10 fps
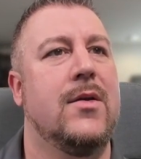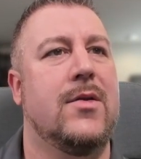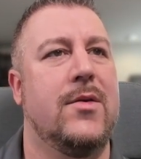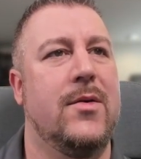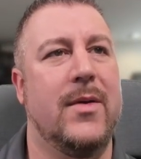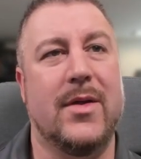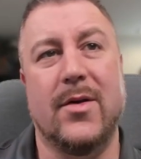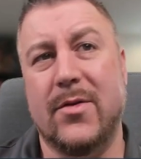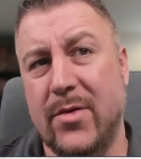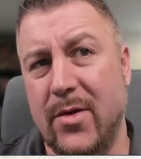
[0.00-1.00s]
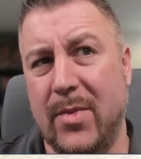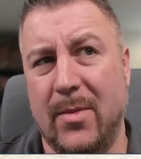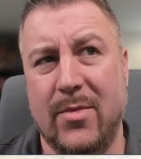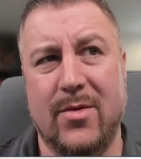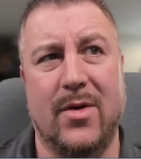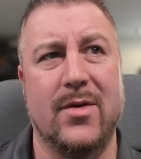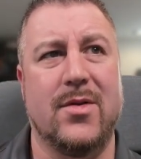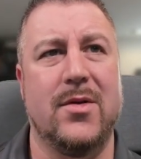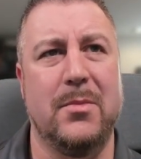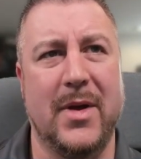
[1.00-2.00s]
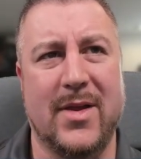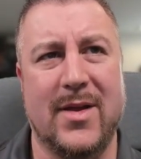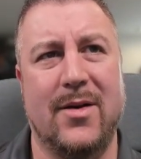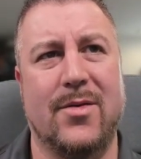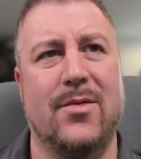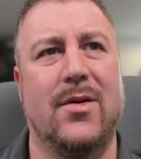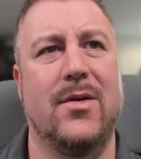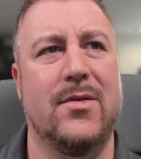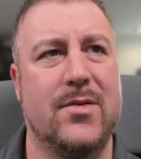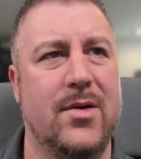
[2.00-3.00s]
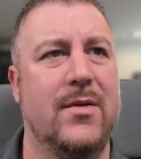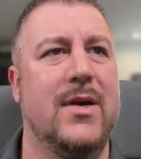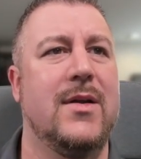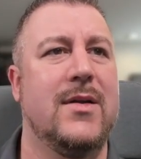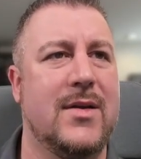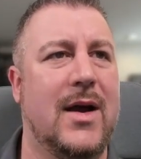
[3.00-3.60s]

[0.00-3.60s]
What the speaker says: So he's got 2 bomb slots, a missile slot, turret,